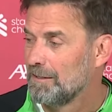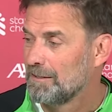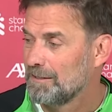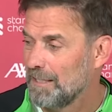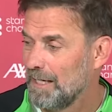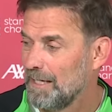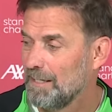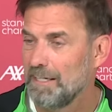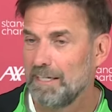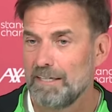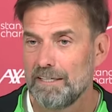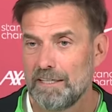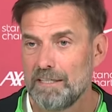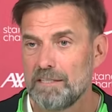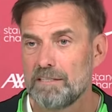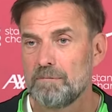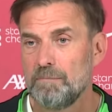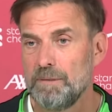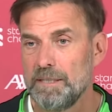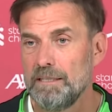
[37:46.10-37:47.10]
say that, and
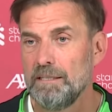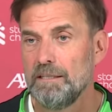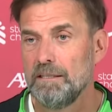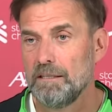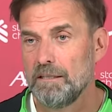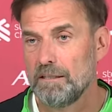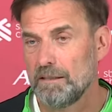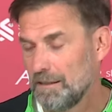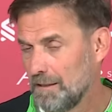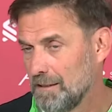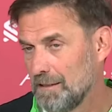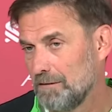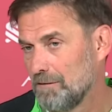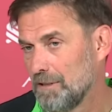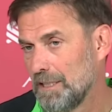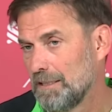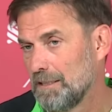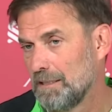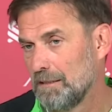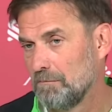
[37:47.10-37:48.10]
it's me, they are
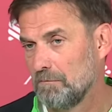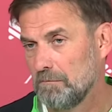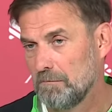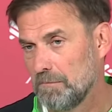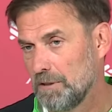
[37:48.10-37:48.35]
ready.